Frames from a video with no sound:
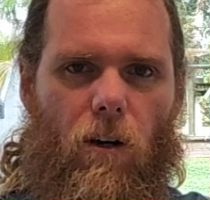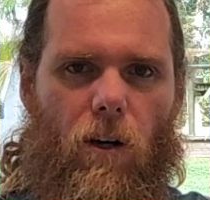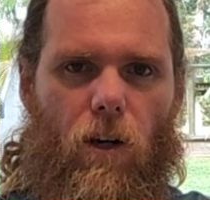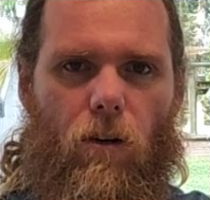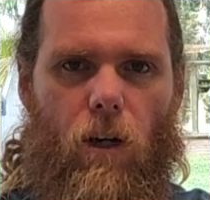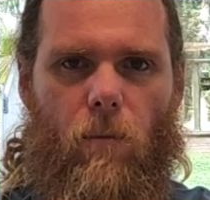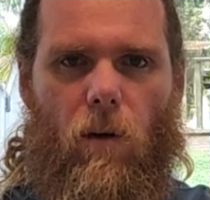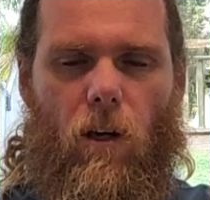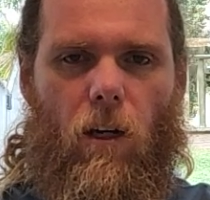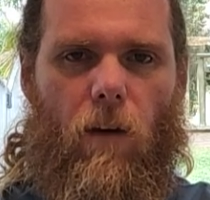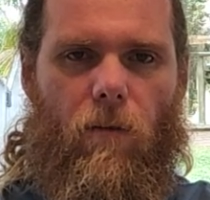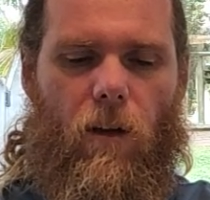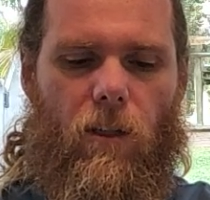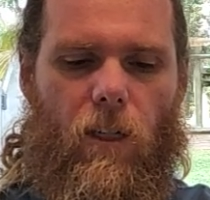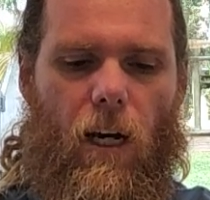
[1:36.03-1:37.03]
or a girl, you might go
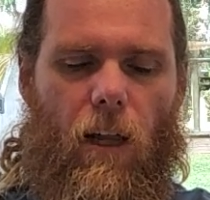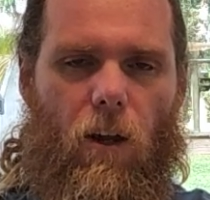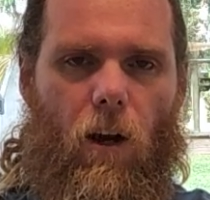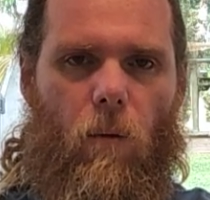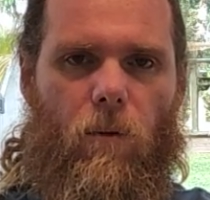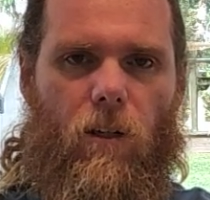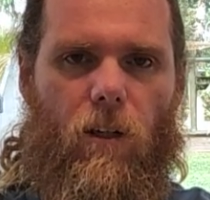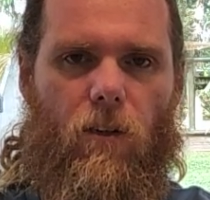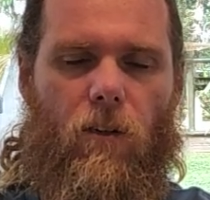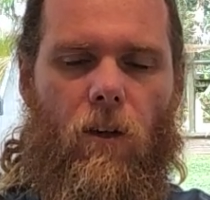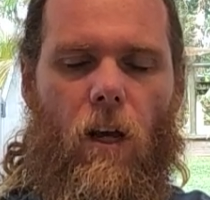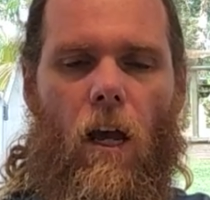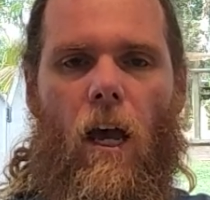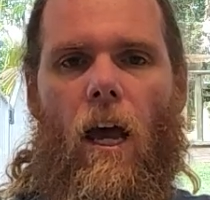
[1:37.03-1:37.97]
for those colored options.